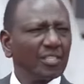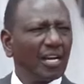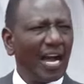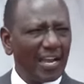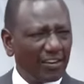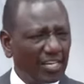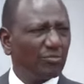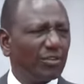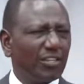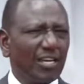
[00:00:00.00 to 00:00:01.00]
I agreed
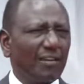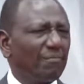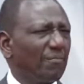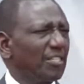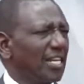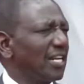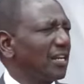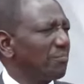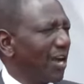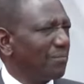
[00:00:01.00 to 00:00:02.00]
with the
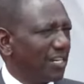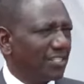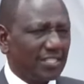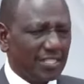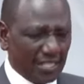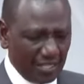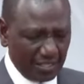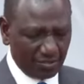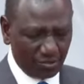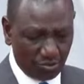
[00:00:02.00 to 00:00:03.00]
Italian Prime Minister
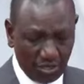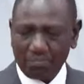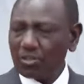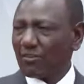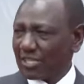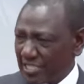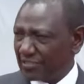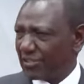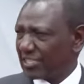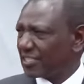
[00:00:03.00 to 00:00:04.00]
to support our
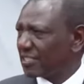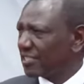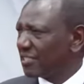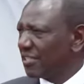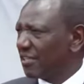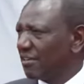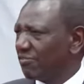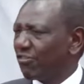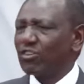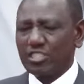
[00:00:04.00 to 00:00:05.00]
TVET,
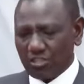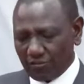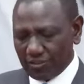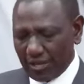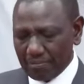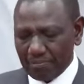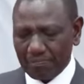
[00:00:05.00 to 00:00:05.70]
40 of them.